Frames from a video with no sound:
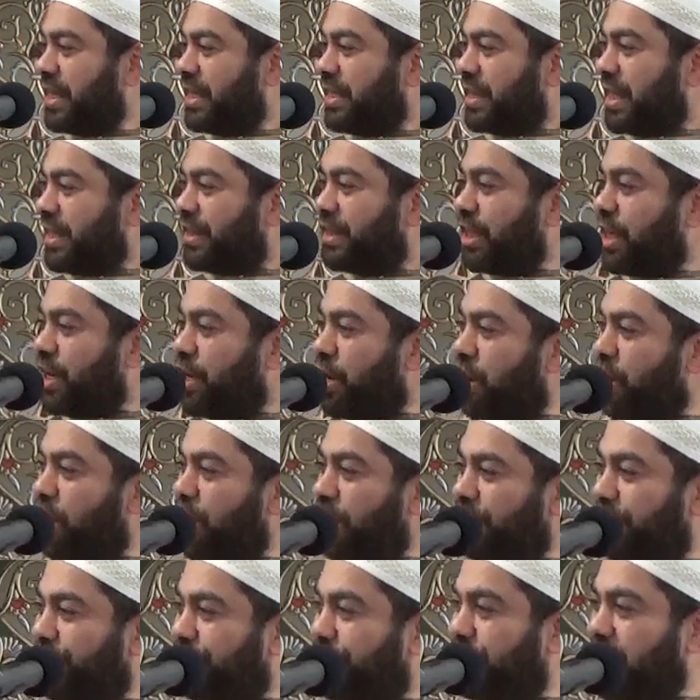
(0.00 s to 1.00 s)
that the
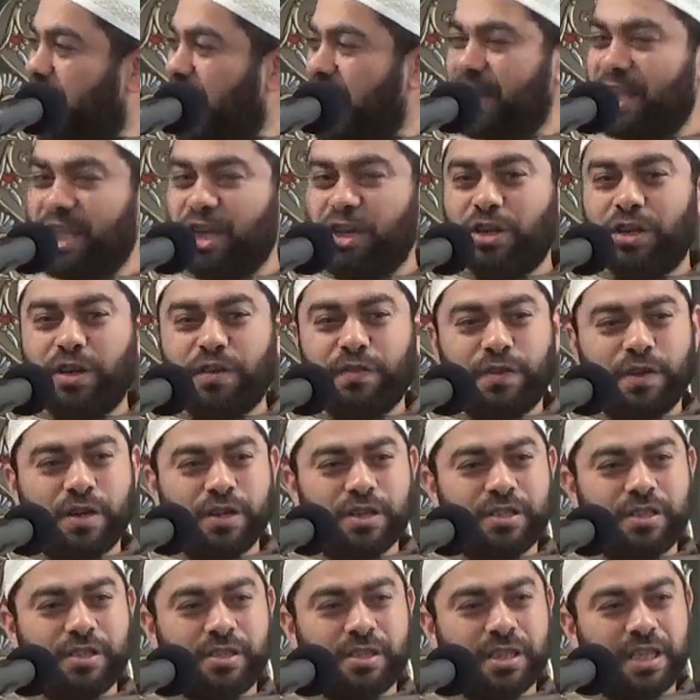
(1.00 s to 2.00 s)
earth and the
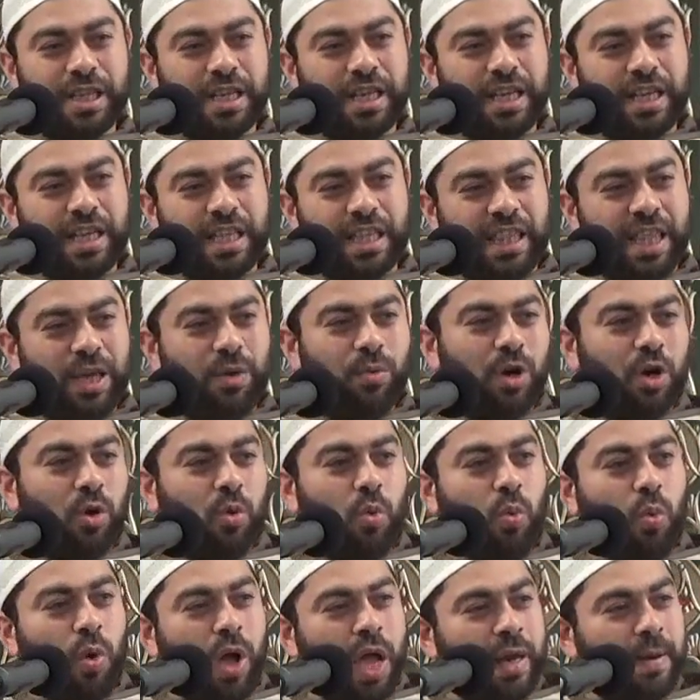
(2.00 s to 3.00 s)
universe, they
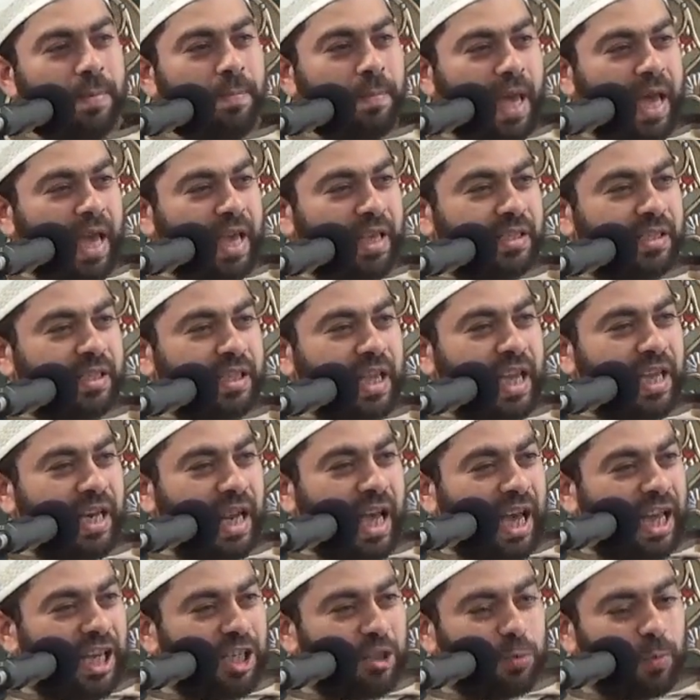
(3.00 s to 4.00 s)
were one mass and
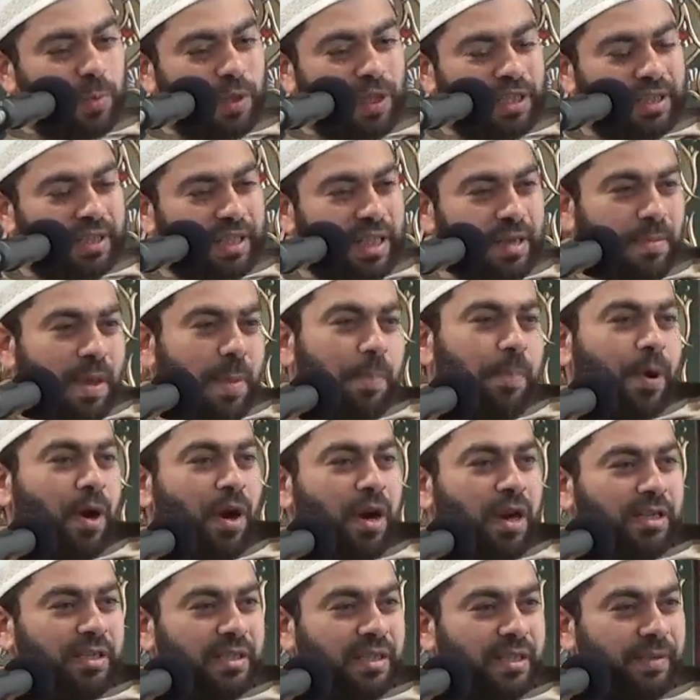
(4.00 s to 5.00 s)
I split them
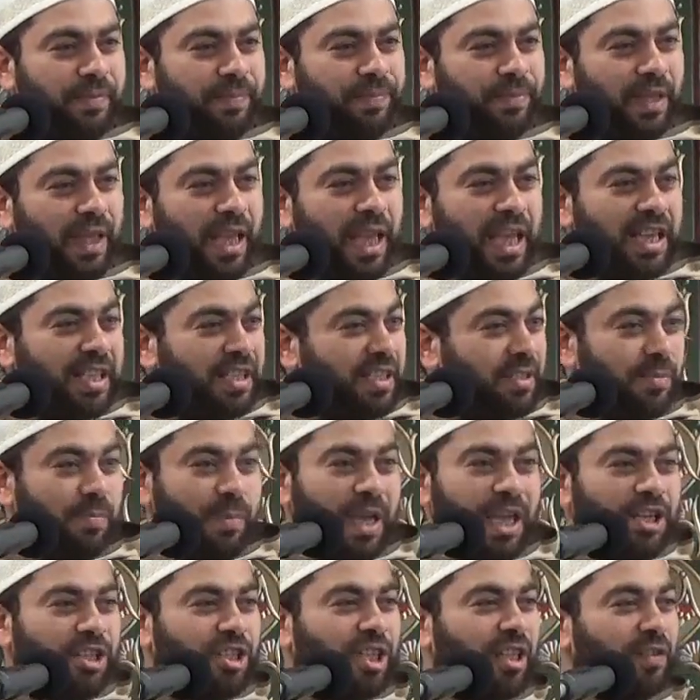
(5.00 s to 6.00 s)
apart? It's
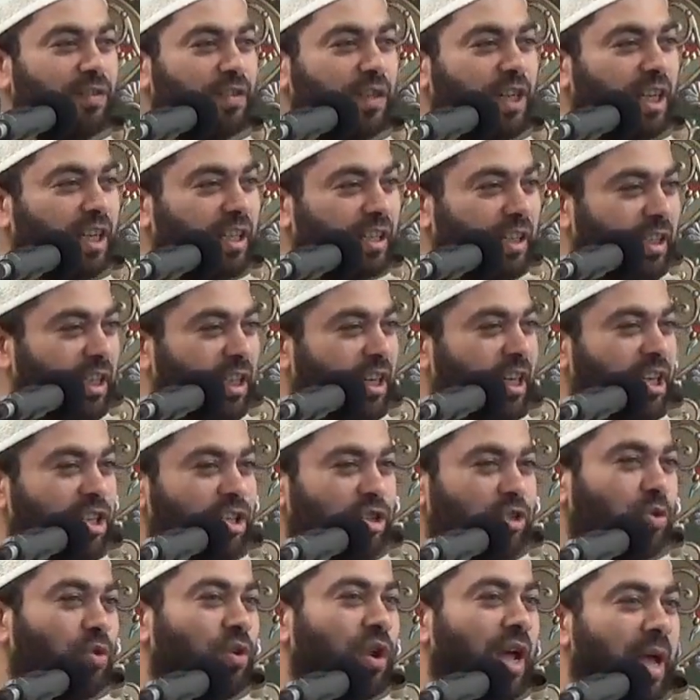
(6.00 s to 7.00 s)
mentioned very clearly in
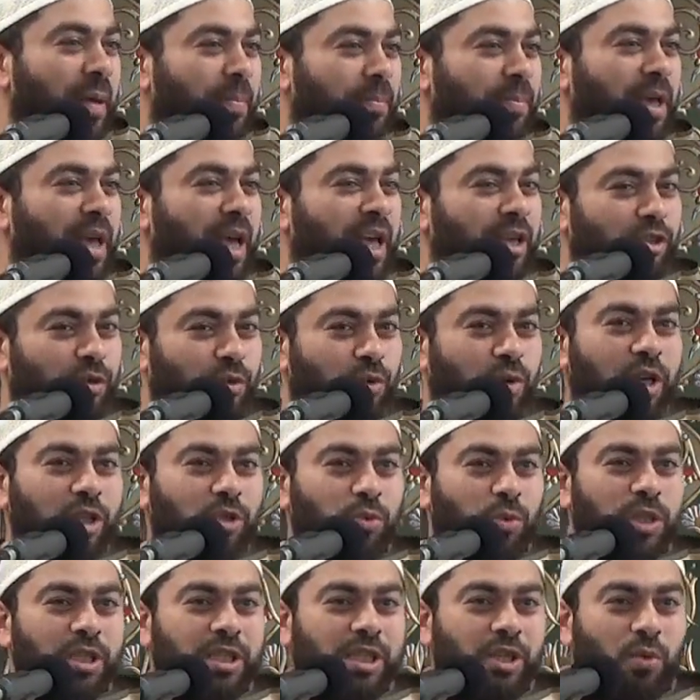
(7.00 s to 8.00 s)
Surah Anbiya, Surah
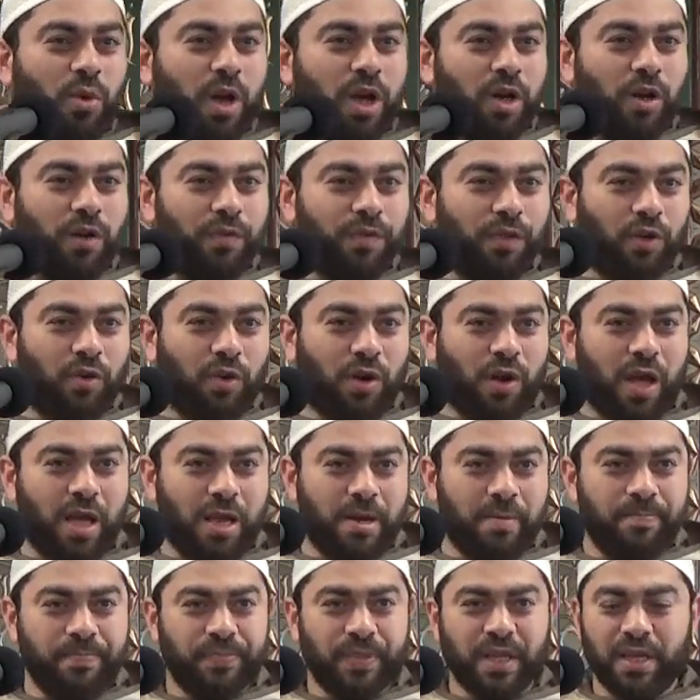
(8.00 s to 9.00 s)
21 of the
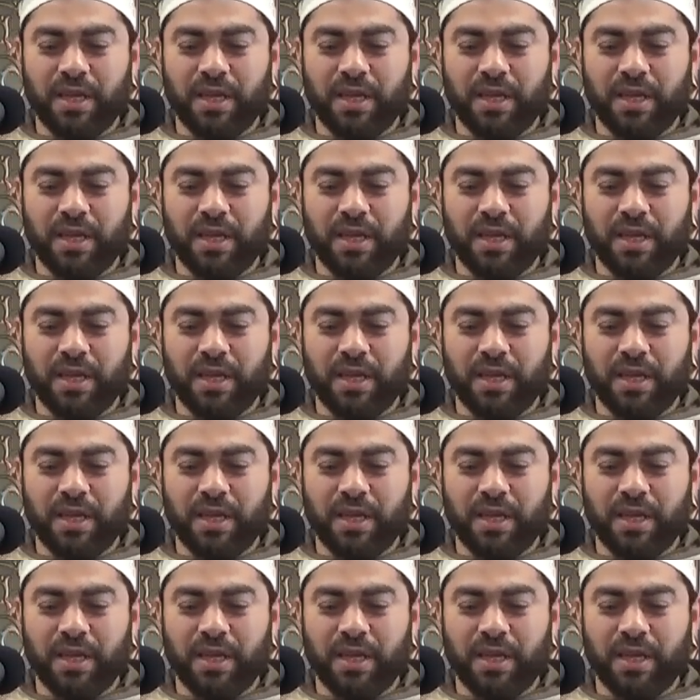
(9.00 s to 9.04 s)
Quran.